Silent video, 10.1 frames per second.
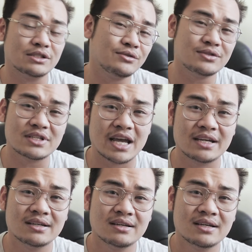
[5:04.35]

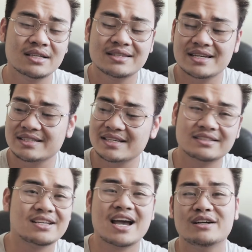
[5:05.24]
Tuesday, this
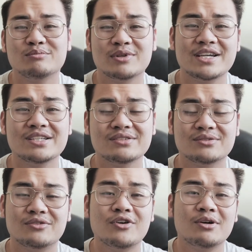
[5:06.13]
entire place
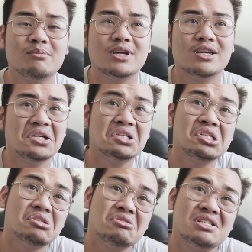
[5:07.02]
will
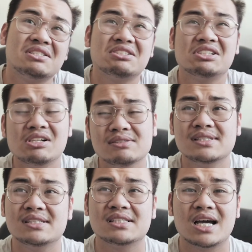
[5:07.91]
be close
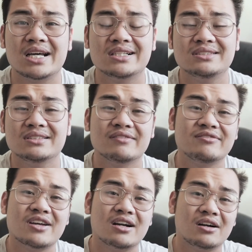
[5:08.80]
to done, if
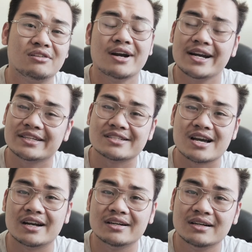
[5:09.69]
not already
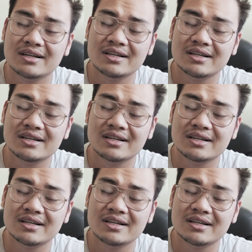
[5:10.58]
done.